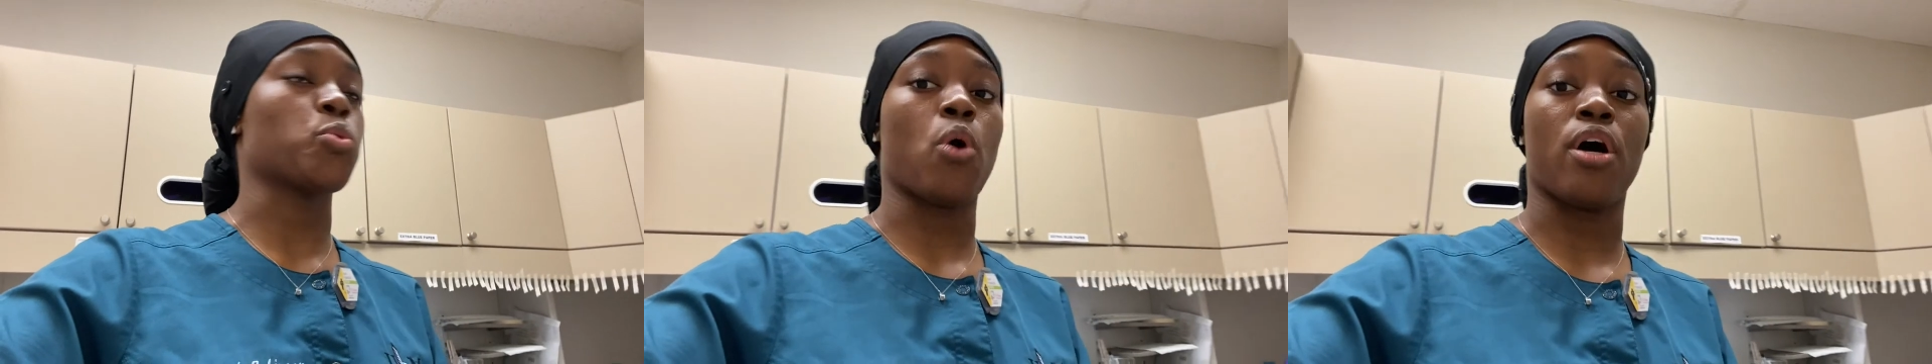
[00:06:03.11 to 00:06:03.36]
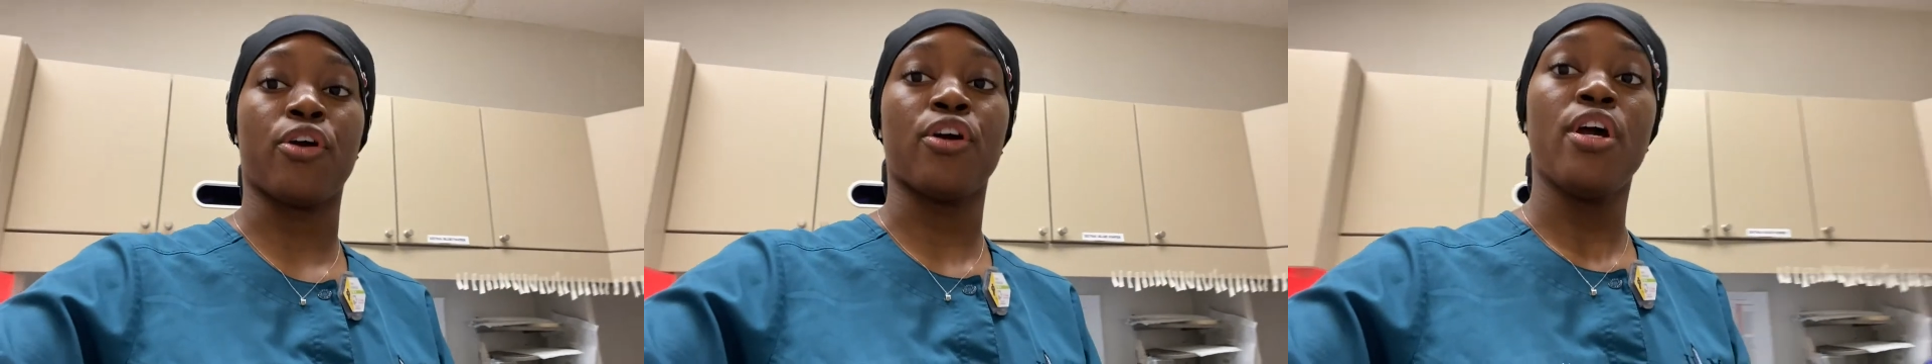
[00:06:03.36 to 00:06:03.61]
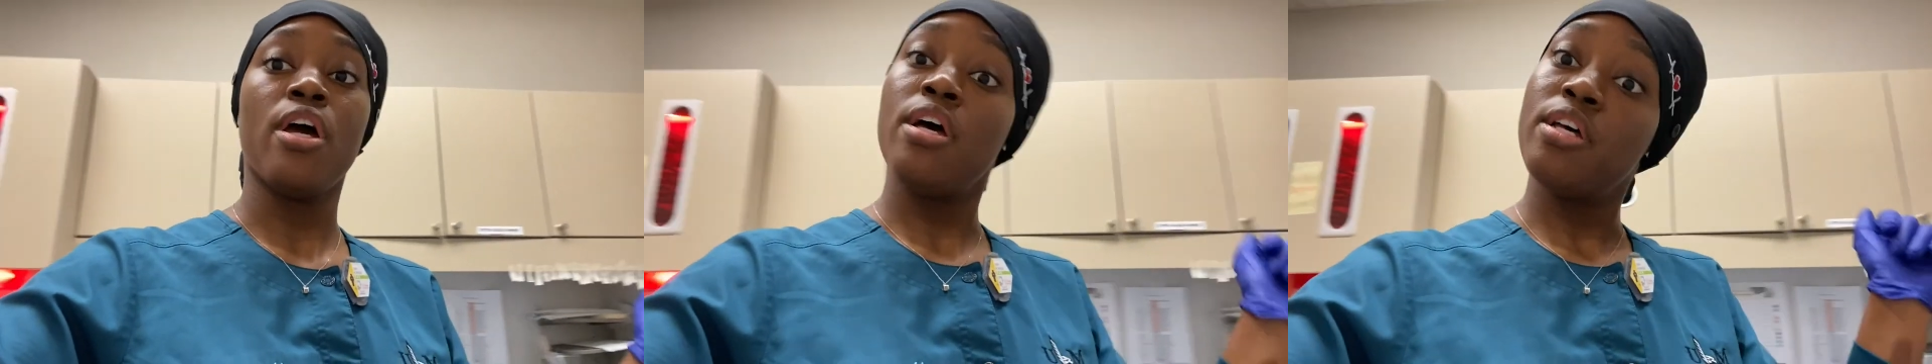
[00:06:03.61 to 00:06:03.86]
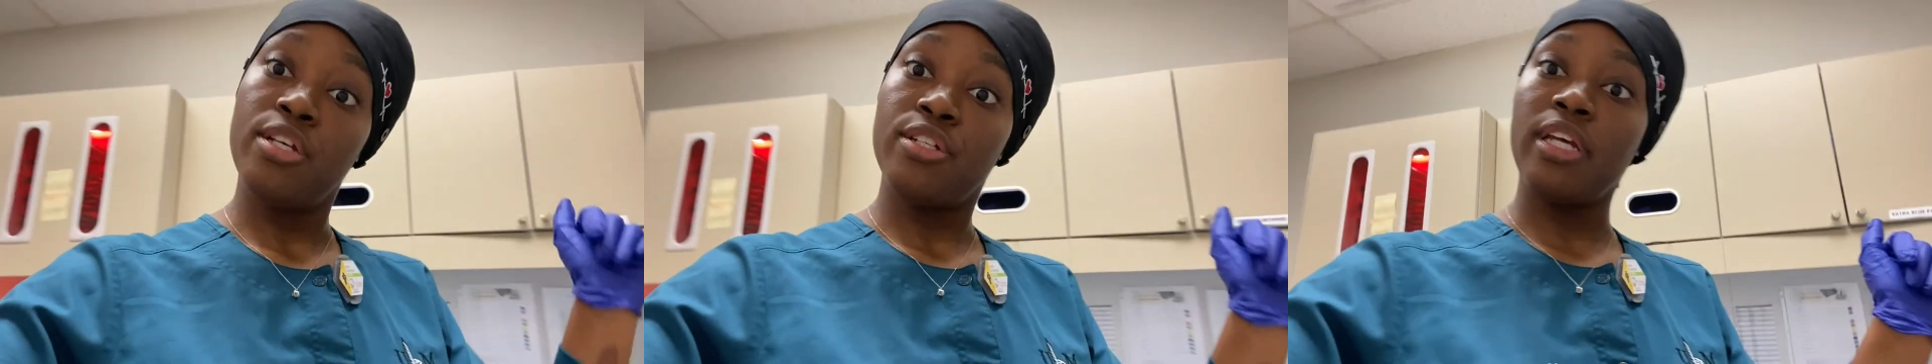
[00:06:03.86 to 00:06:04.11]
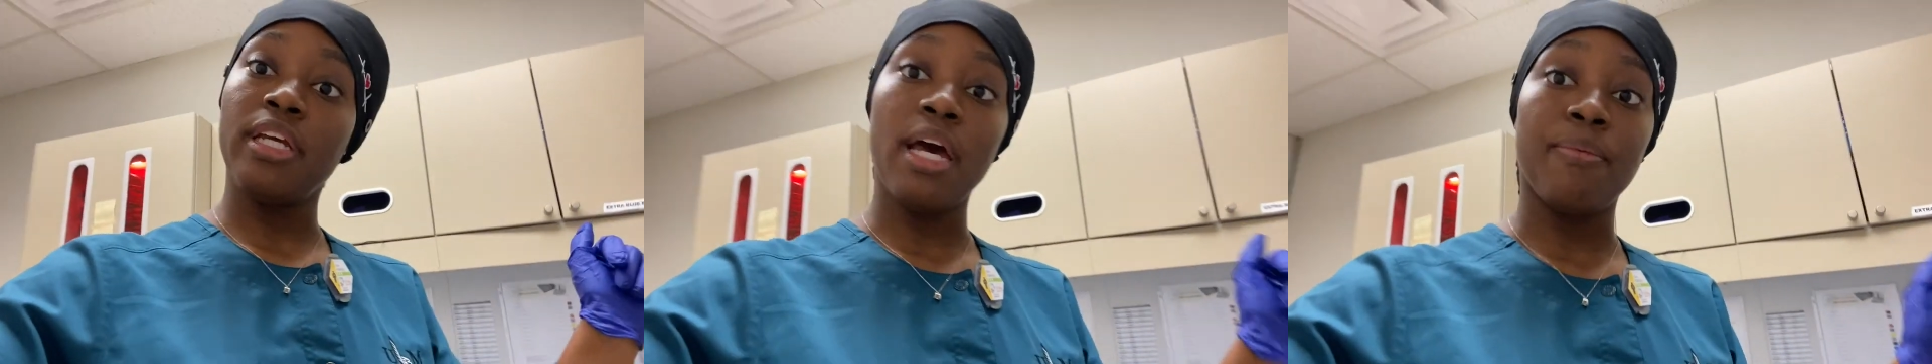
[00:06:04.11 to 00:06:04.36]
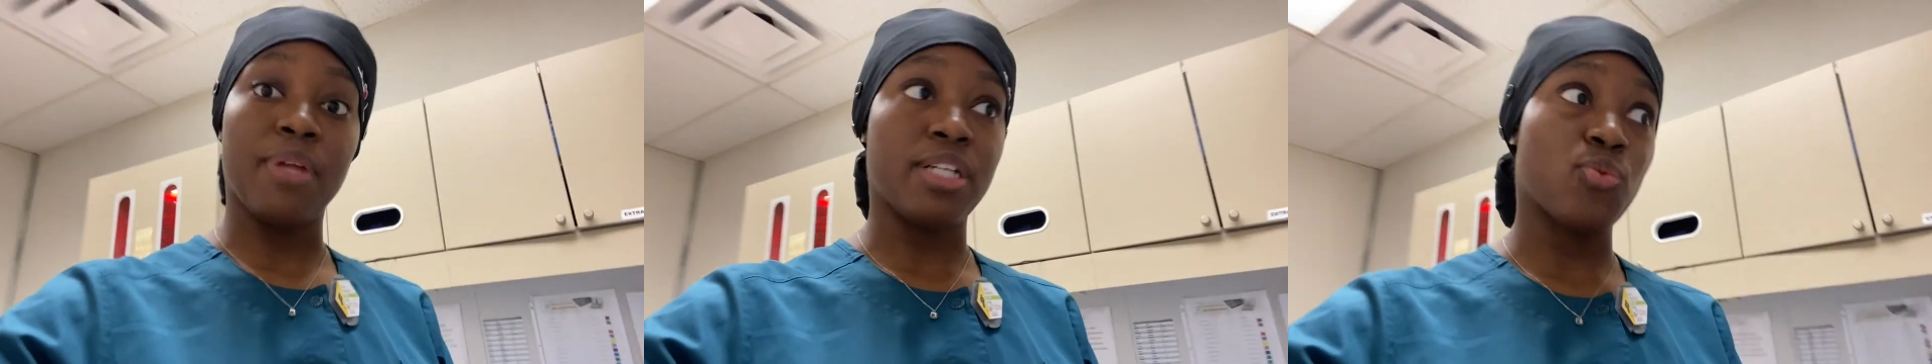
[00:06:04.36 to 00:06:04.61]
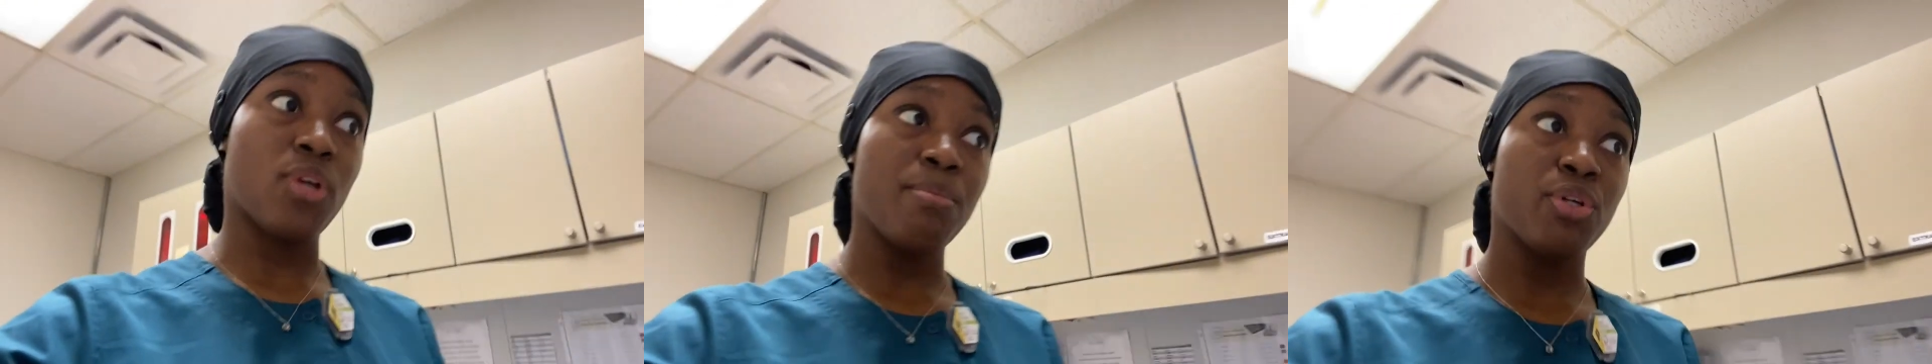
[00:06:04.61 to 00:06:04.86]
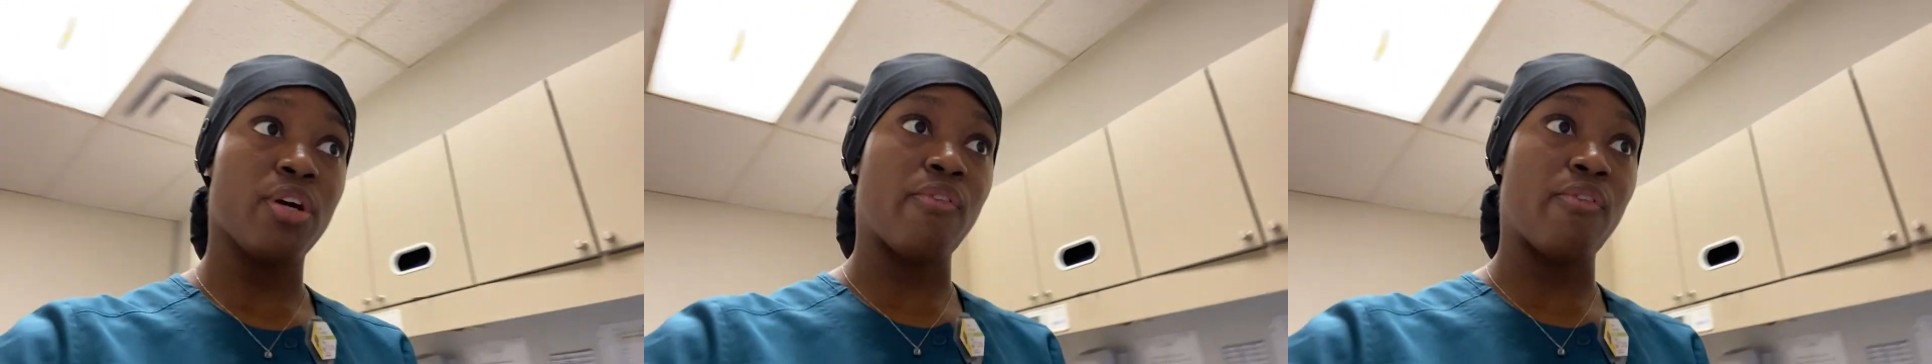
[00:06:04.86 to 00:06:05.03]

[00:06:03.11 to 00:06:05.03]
water. So yeah, that's what I'm doing